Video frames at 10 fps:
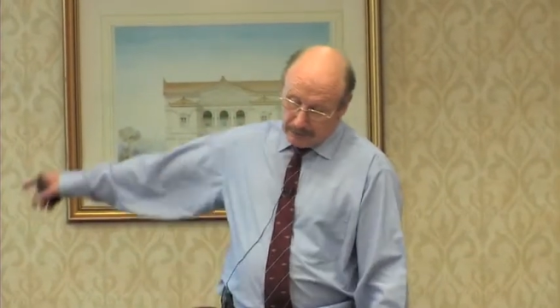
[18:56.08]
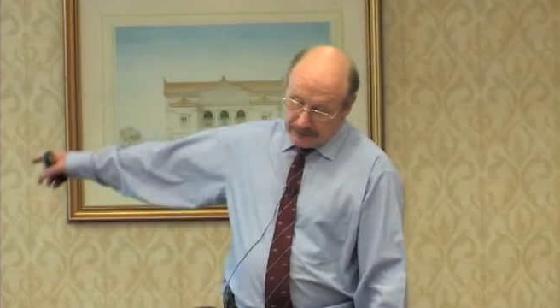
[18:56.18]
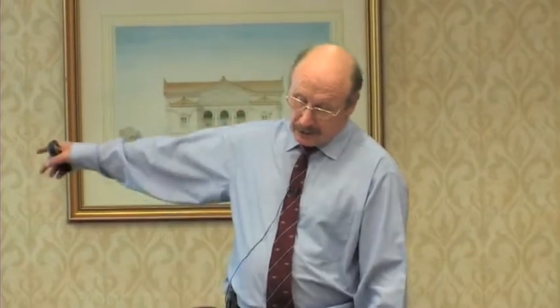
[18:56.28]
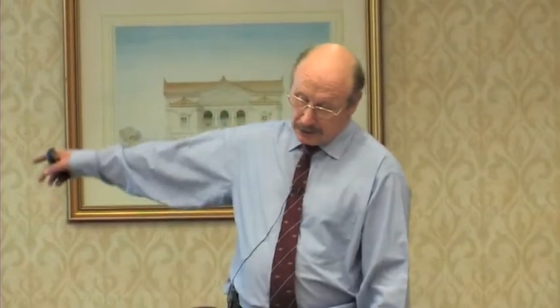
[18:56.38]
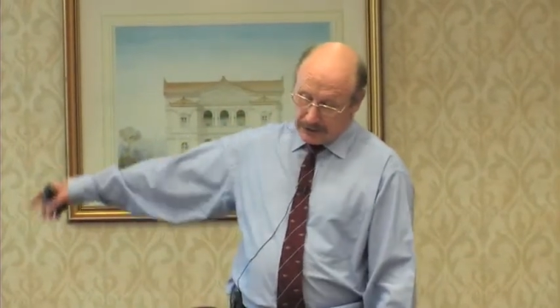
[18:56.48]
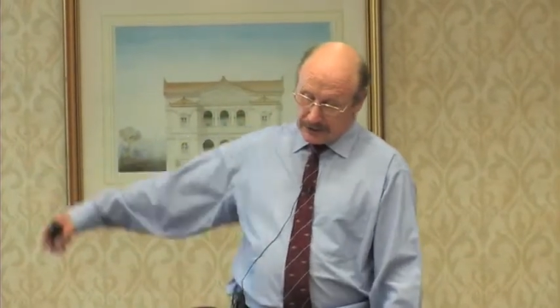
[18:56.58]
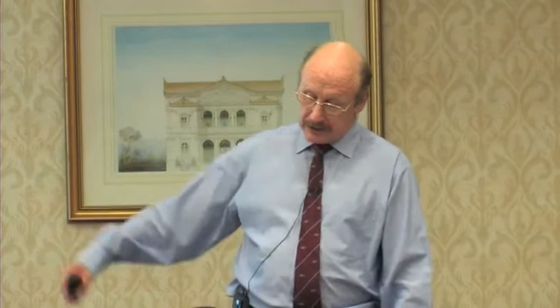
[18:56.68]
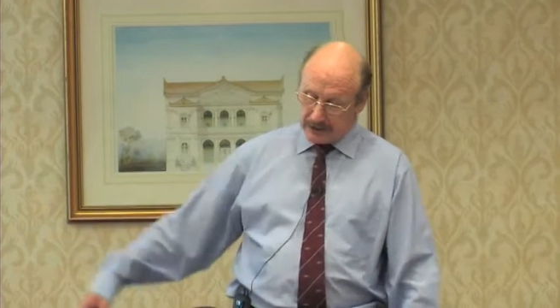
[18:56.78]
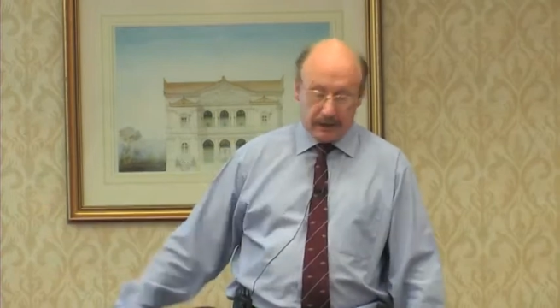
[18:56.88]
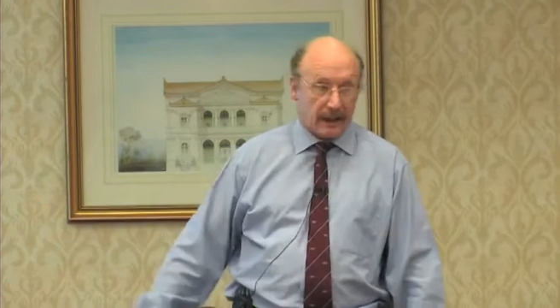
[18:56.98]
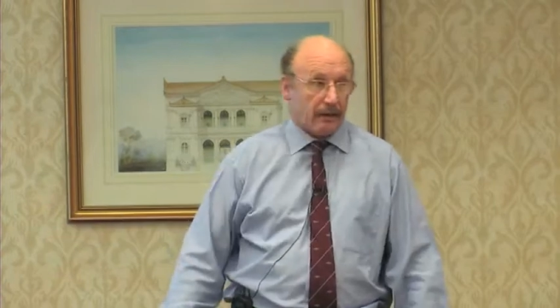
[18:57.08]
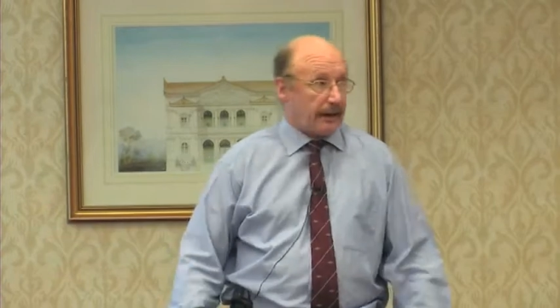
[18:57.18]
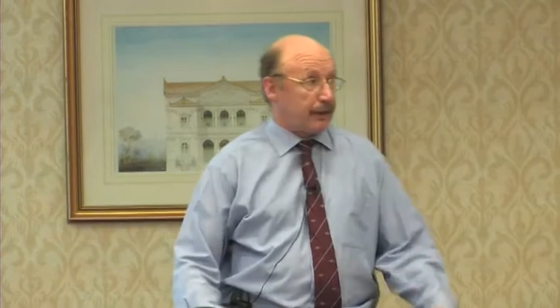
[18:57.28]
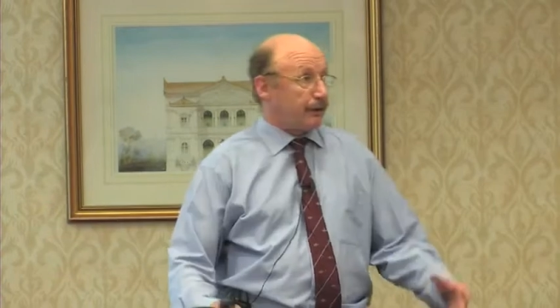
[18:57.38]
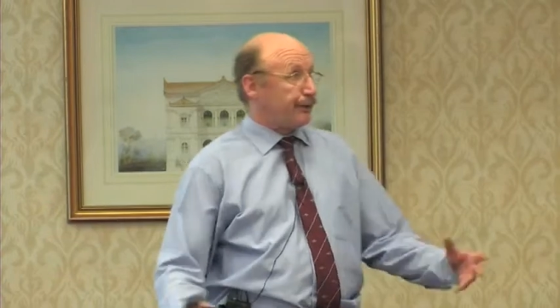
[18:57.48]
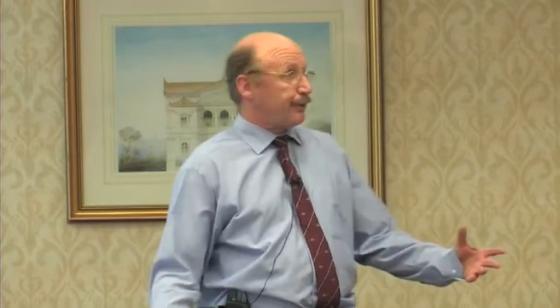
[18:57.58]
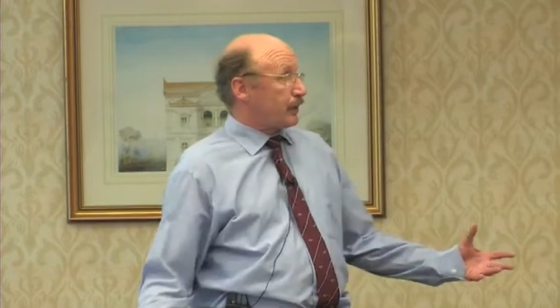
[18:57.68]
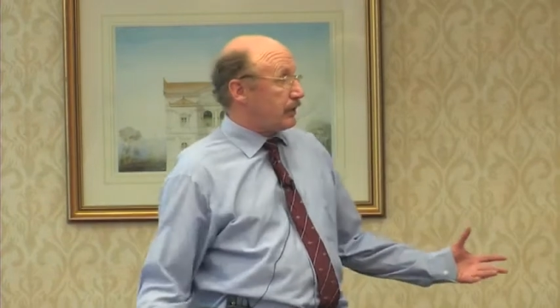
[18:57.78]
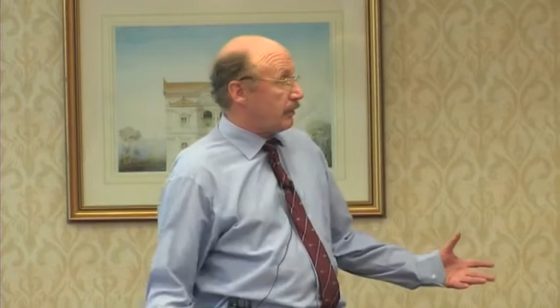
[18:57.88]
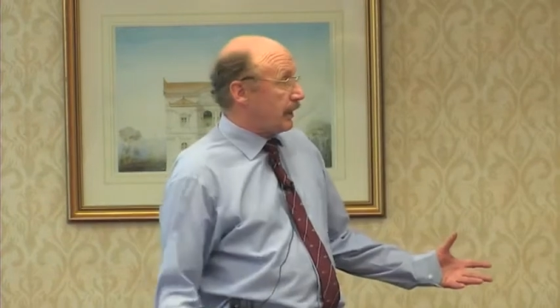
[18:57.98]
You got medical secretary.
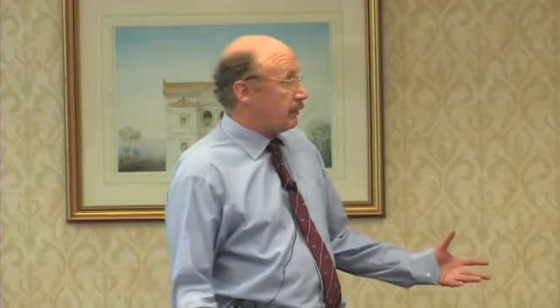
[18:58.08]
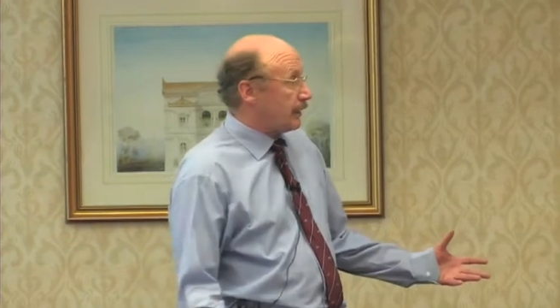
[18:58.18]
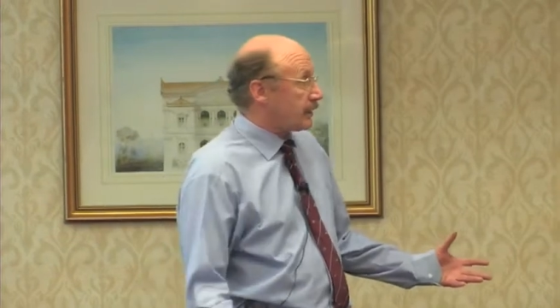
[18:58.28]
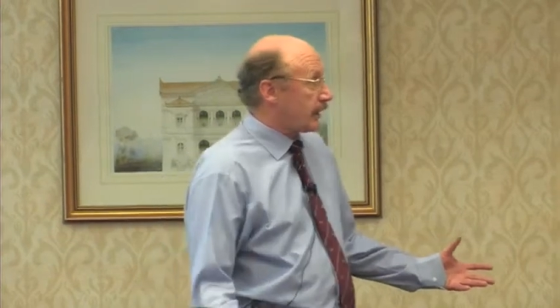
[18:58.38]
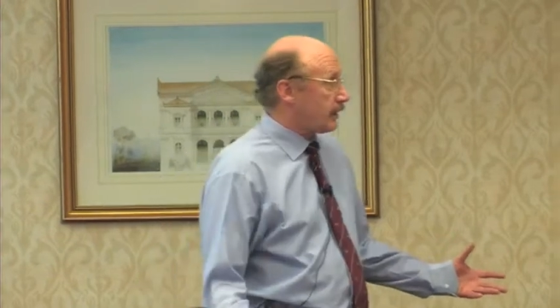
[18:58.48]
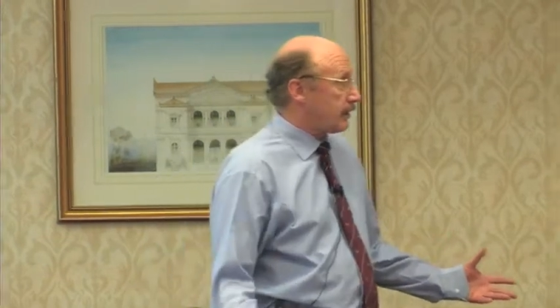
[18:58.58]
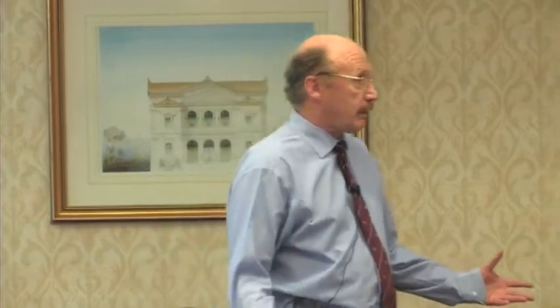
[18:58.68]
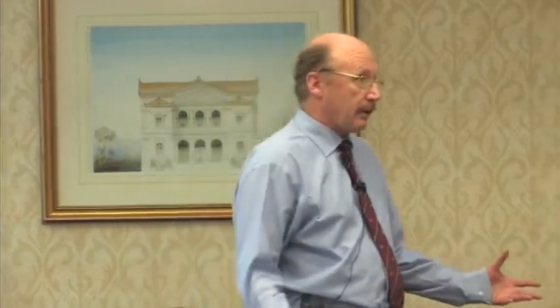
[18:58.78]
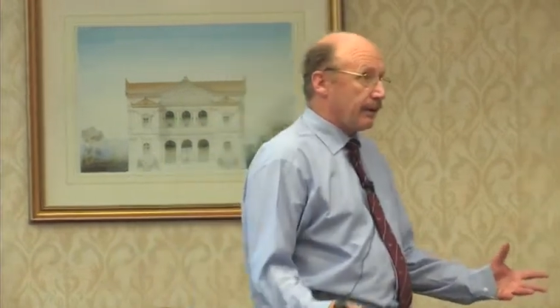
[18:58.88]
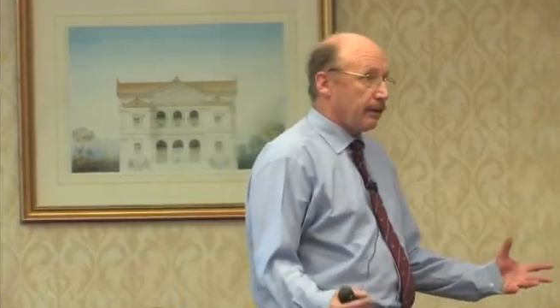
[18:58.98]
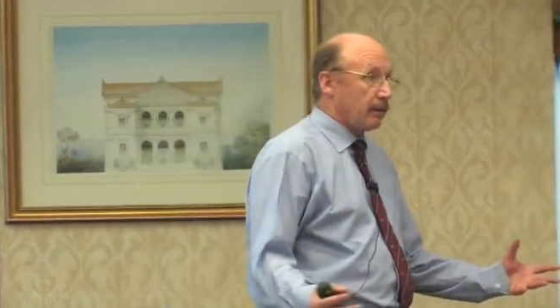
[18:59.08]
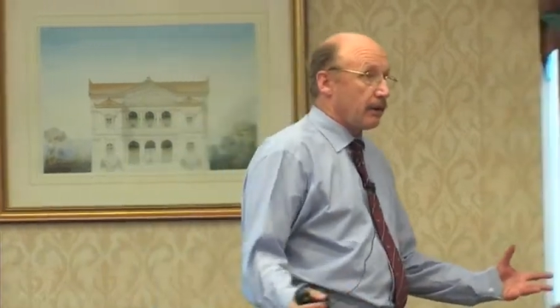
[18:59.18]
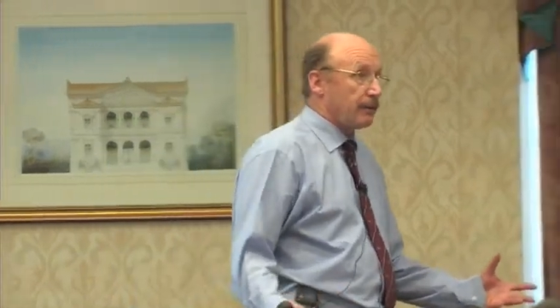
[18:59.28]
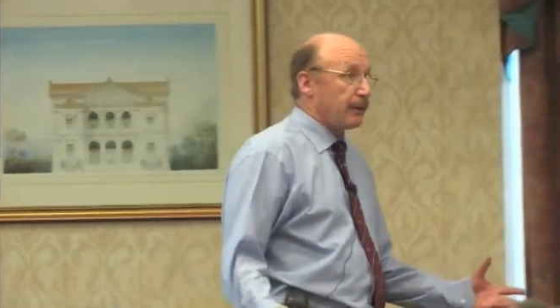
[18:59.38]
I couldn't function without my secretary.